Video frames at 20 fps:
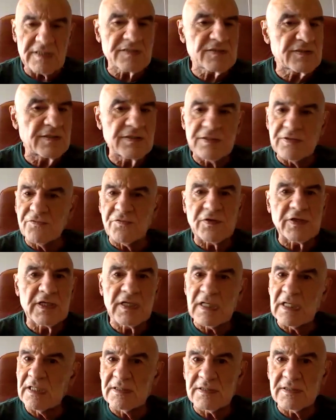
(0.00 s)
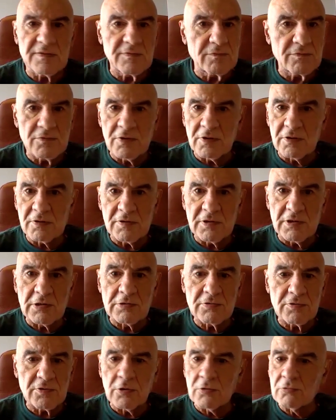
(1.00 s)
It's a different country, no,
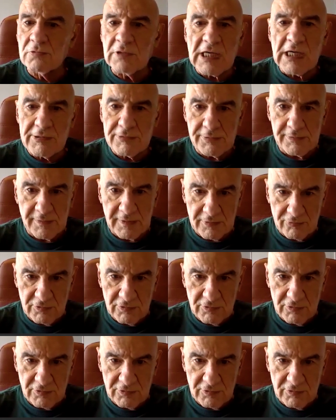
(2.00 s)
no, no doubt.